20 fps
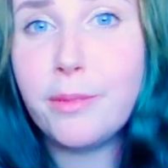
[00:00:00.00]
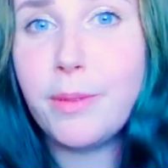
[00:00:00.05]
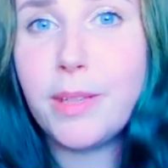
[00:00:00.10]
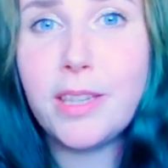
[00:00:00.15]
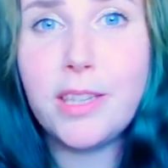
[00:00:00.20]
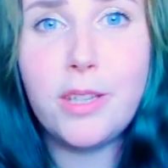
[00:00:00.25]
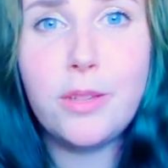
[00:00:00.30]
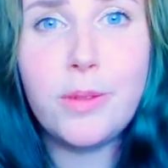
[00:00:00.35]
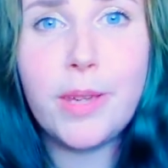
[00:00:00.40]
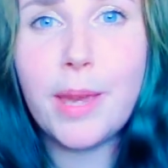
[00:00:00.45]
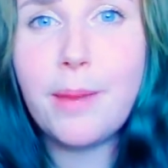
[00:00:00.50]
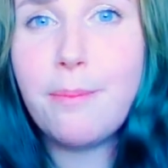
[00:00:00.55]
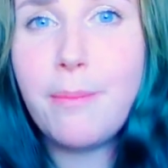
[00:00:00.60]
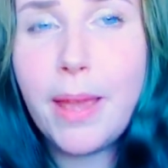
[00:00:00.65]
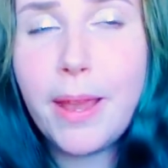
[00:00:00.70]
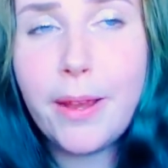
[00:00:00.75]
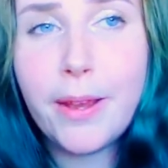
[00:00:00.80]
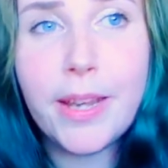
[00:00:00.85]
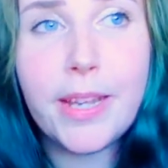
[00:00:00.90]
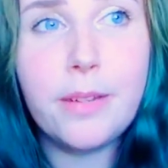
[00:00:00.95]
whether you get
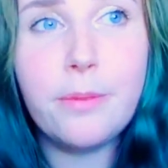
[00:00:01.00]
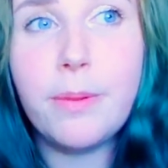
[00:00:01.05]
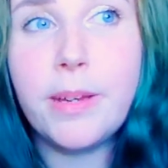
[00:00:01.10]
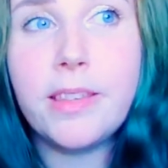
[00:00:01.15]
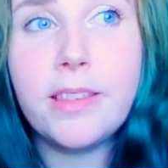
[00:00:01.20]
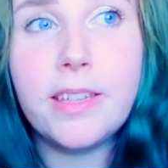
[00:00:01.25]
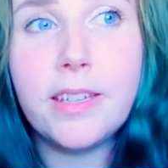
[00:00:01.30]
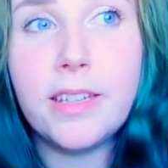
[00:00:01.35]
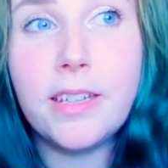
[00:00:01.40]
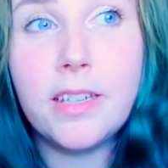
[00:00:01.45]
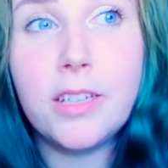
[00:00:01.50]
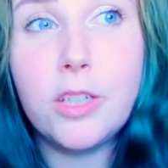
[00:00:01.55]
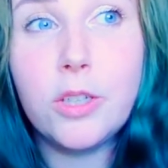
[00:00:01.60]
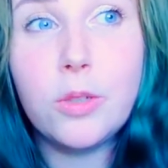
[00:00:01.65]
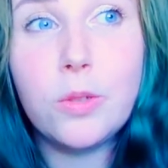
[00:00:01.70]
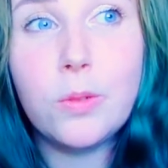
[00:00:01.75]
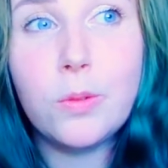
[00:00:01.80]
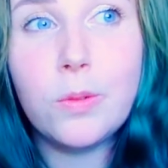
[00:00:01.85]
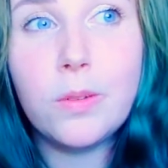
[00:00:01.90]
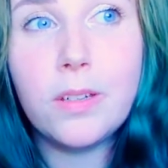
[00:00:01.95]
married, whether
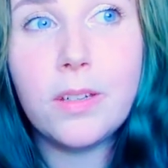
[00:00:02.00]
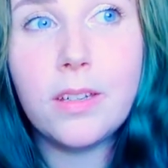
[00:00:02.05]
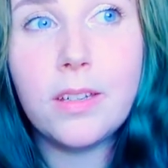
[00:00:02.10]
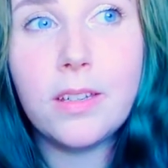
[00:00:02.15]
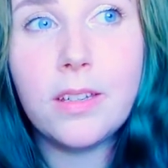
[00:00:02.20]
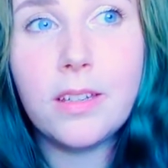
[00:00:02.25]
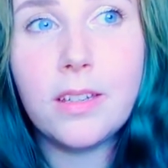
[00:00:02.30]
you